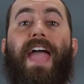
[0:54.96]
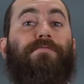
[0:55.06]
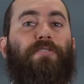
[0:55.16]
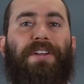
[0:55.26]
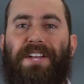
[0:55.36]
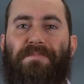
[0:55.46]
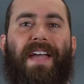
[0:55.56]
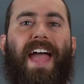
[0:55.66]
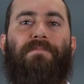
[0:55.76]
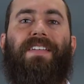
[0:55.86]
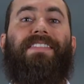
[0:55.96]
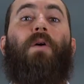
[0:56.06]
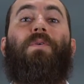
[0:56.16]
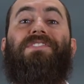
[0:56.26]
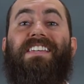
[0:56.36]
Every commandment
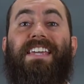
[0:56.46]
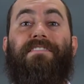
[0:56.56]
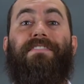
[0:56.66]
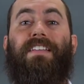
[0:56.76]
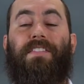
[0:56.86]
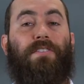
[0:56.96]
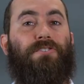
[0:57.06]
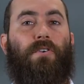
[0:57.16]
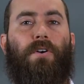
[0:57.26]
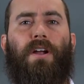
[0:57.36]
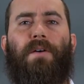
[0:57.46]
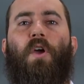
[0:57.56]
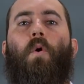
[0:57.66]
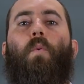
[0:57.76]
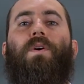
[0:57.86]
that was given in the Torah
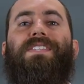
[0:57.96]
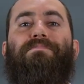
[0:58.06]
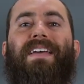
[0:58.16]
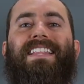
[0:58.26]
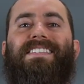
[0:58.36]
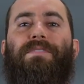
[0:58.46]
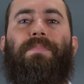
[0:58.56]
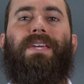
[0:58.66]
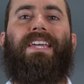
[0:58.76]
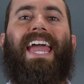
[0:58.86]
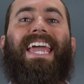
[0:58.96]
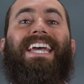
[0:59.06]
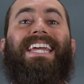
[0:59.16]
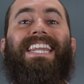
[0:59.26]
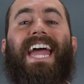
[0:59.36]
was meant to be a
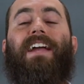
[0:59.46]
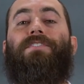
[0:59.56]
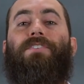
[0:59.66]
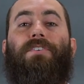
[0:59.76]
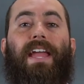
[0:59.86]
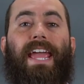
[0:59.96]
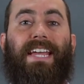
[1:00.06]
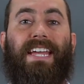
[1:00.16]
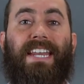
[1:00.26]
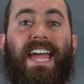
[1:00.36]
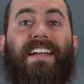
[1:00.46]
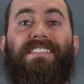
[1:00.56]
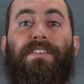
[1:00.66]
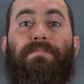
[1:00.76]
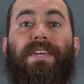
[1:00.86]
connector, a
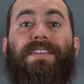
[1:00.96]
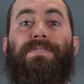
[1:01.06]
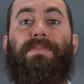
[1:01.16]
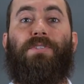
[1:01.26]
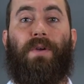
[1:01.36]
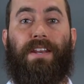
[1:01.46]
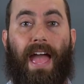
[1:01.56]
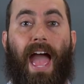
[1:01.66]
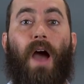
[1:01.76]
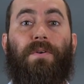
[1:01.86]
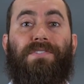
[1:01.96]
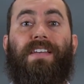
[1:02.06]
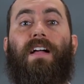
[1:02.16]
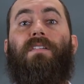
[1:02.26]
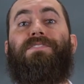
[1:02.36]
connecting piece between
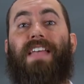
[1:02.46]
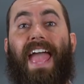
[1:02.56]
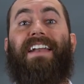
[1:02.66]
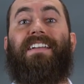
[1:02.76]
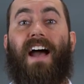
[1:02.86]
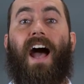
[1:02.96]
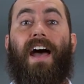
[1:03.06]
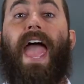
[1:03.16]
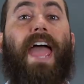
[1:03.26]
ourselves and God.